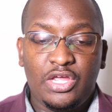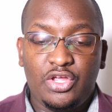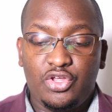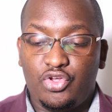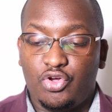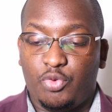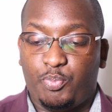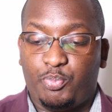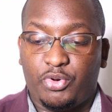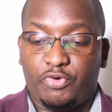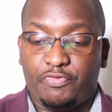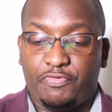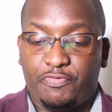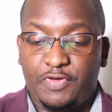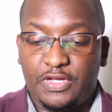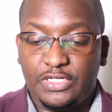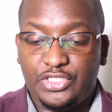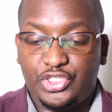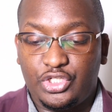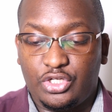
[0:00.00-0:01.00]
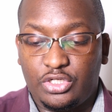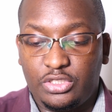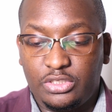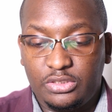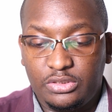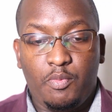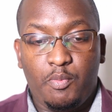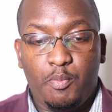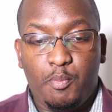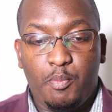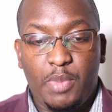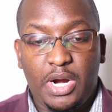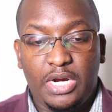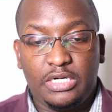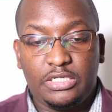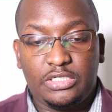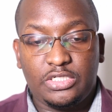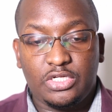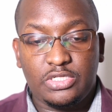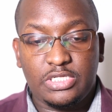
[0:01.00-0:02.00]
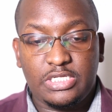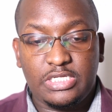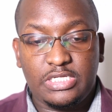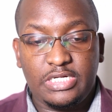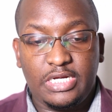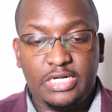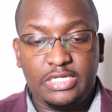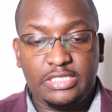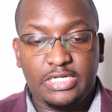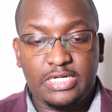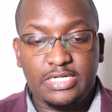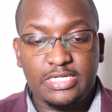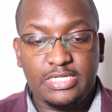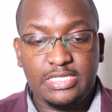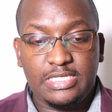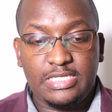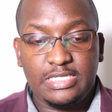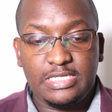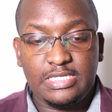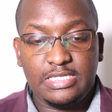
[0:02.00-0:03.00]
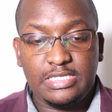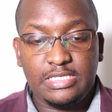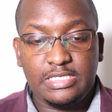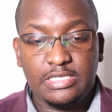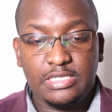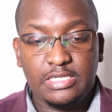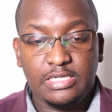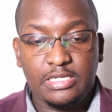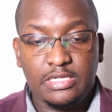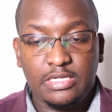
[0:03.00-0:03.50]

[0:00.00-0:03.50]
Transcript: your profession, marital status,